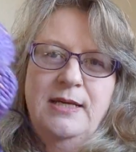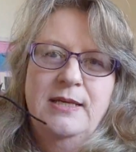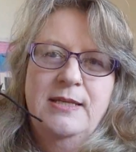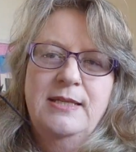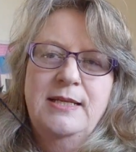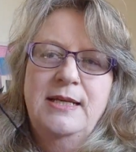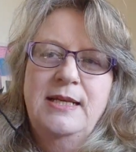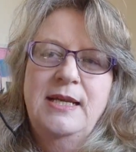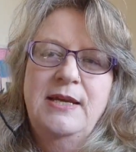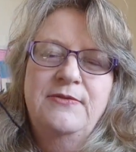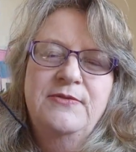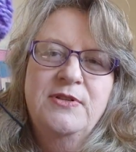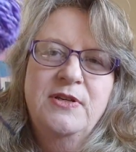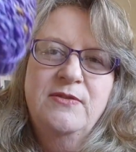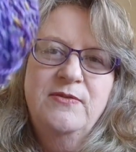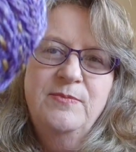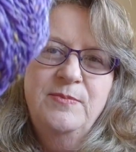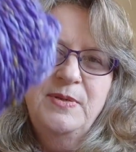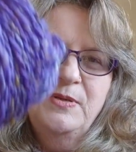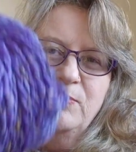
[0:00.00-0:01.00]
the
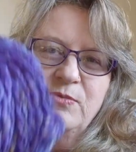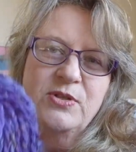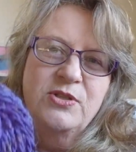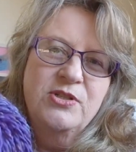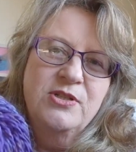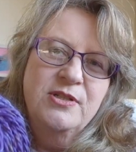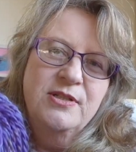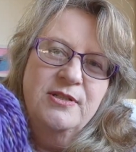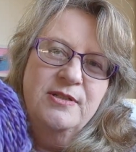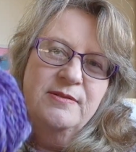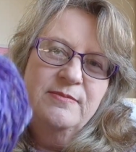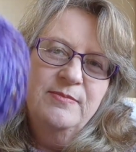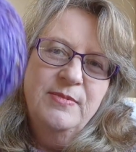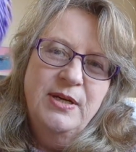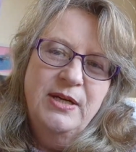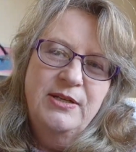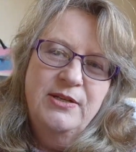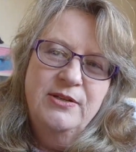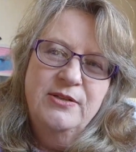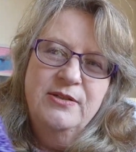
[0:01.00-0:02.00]
leftover bit, which is,
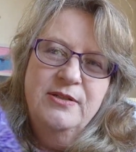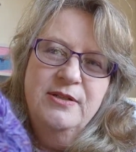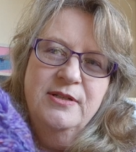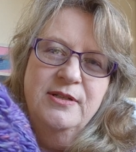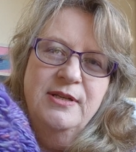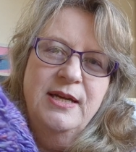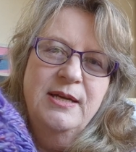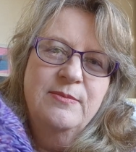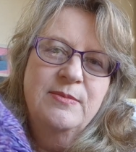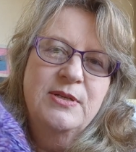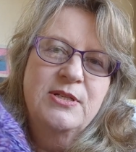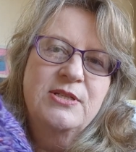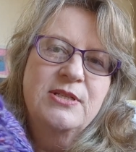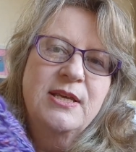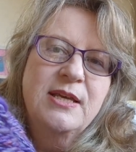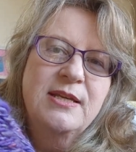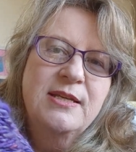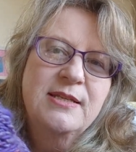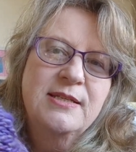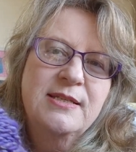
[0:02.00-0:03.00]
I don't know how much
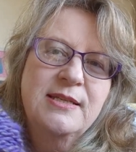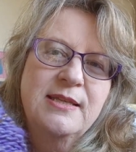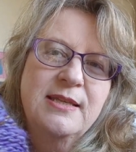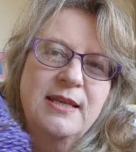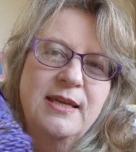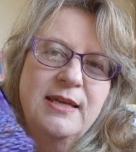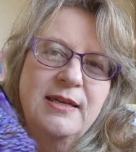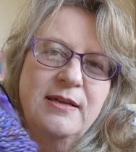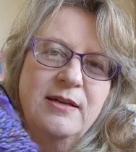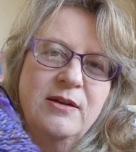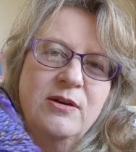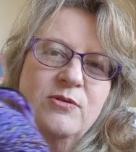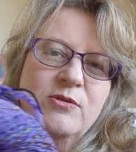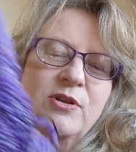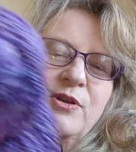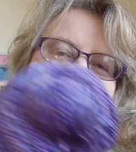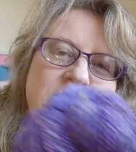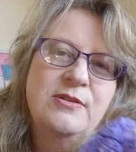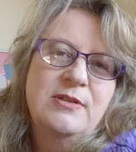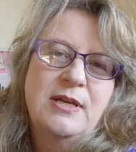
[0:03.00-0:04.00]
that is in there. Oh
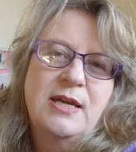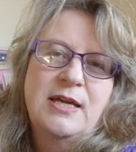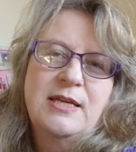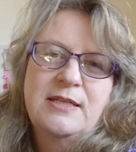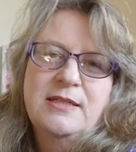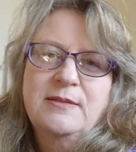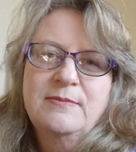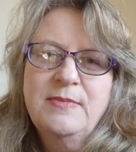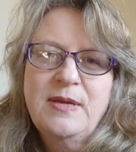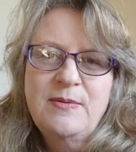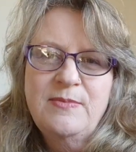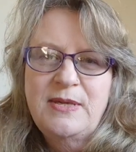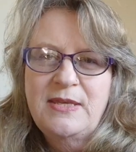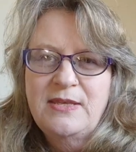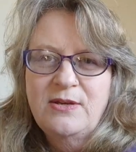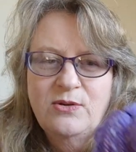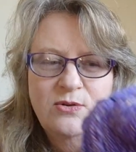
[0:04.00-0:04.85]
no, maybe